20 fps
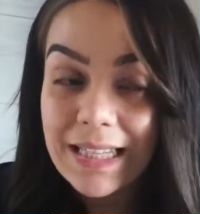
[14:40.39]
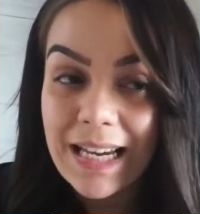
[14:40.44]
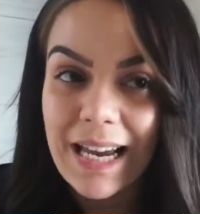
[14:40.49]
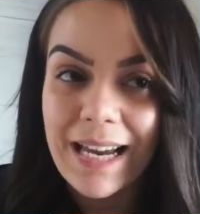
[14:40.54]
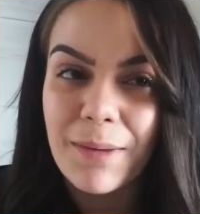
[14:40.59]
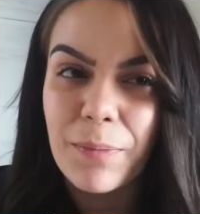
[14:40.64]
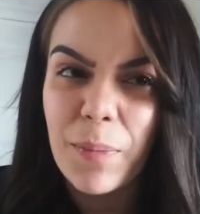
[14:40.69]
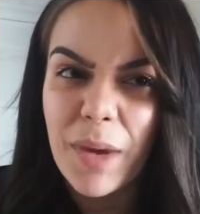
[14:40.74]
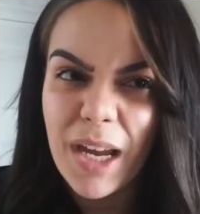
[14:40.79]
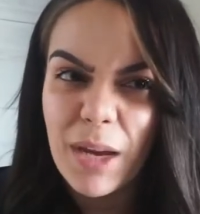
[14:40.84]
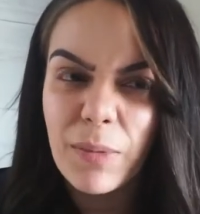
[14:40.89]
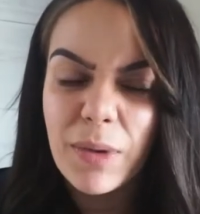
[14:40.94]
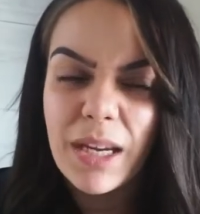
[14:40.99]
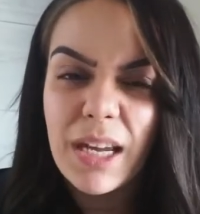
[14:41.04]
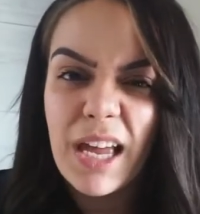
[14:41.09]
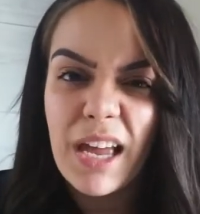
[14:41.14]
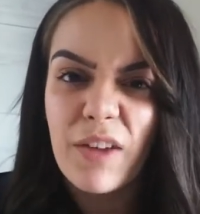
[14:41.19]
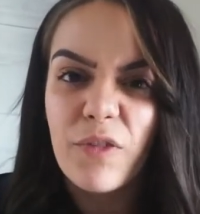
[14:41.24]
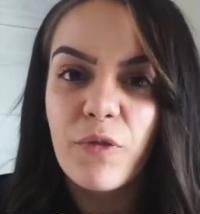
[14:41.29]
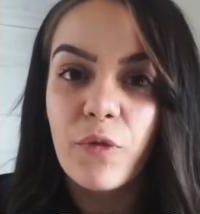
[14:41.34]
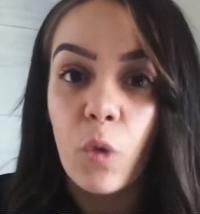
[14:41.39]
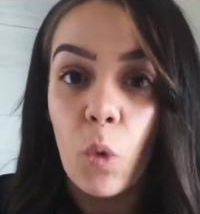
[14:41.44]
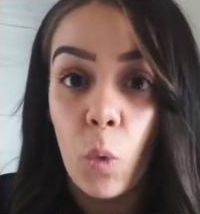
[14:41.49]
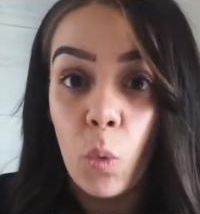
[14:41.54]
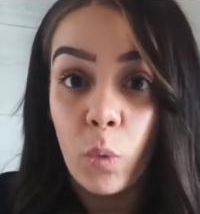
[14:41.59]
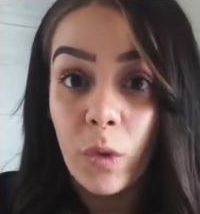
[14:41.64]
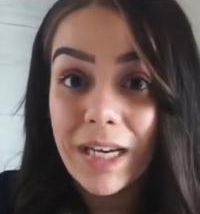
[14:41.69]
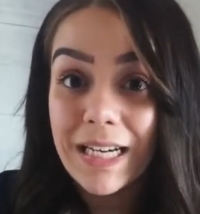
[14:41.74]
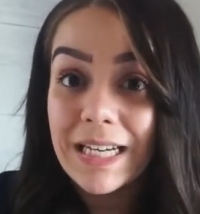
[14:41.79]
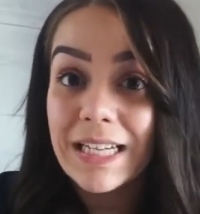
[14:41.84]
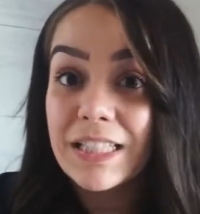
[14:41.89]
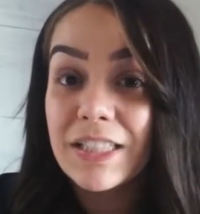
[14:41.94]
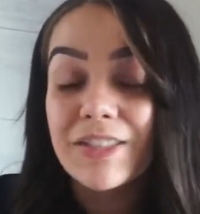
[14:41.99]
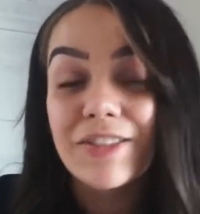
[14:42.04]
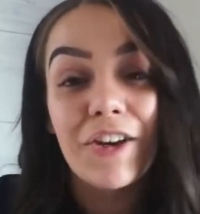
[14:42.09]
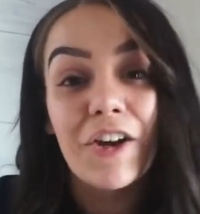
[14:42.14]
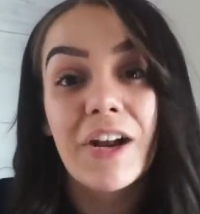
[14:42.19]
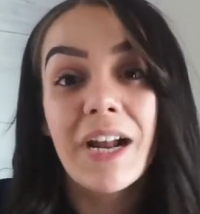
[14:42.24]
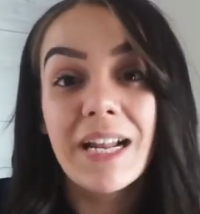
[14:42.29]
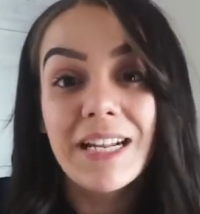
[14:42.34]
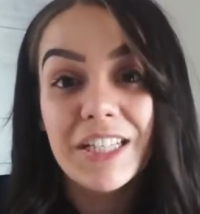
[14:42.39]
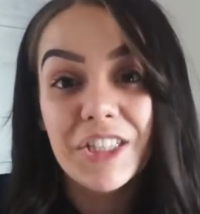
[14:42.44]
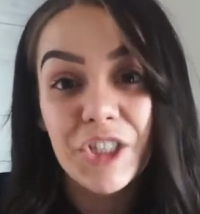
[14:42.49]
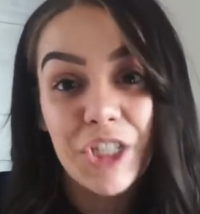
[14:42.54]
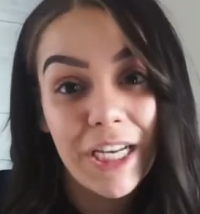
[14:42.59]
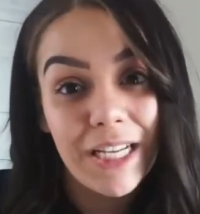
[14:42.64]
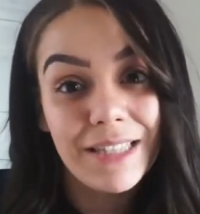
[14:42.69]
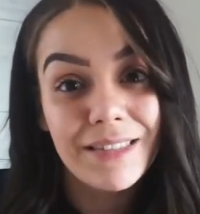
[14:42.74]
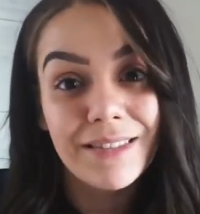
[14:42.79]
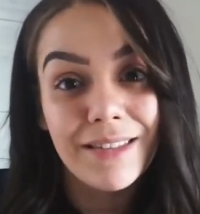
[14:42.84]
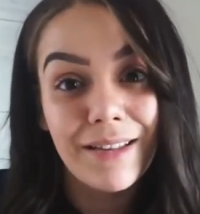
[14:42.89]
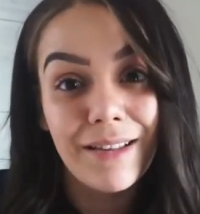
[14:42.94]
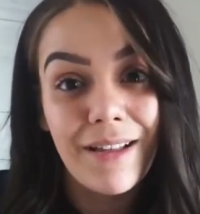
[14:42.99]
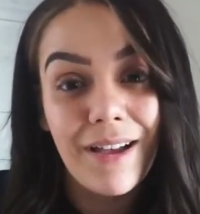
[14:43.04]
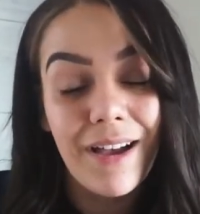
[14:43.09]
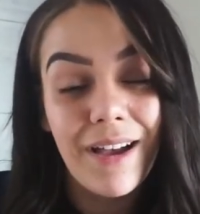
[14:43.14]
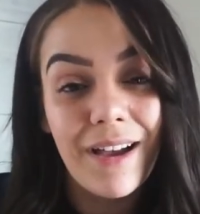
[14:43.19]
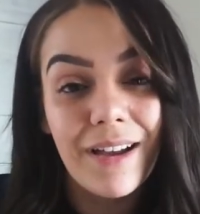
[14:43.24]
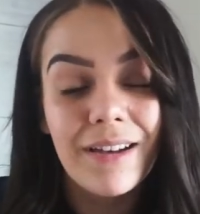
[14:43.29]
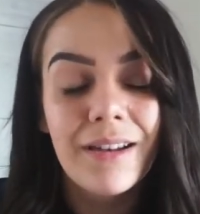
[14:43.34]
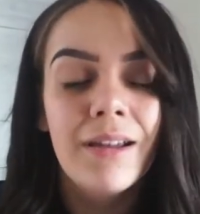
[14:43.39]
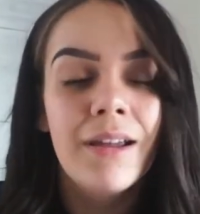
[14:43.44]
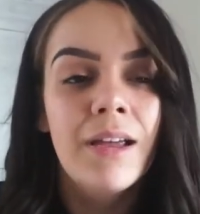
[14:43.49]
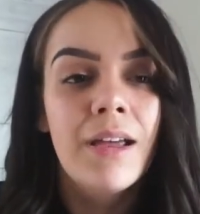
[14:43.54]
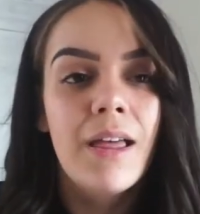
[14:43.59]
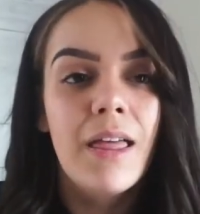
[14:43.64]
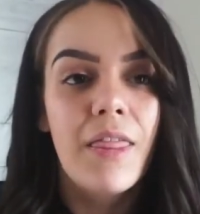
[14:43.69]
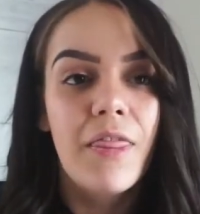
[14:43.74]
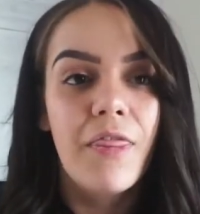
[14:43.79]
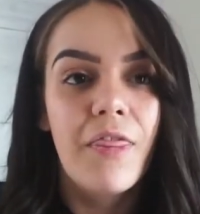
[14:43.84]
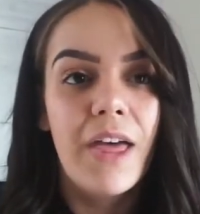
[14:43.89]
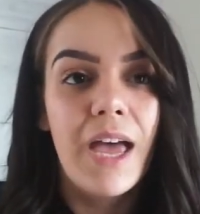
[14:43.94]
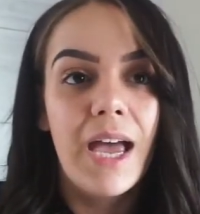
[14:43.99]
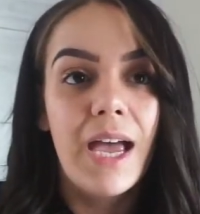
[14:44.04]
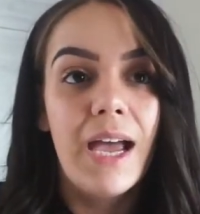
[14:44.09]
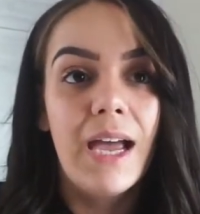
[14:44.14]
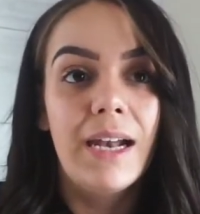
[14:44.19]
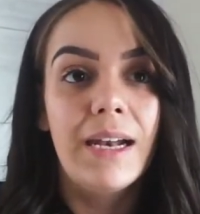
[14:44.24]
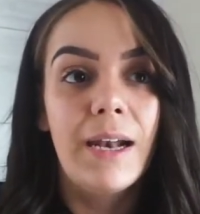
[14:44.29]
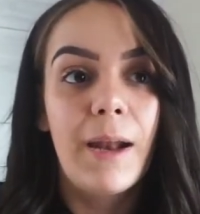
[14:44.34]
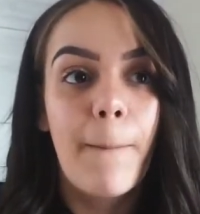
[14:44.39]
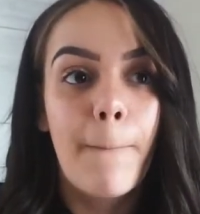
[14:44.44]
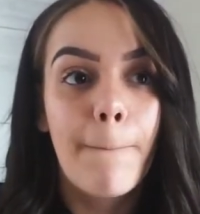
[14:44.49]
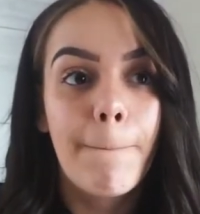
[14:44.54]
And maybe if we didn't start at the chain salon, then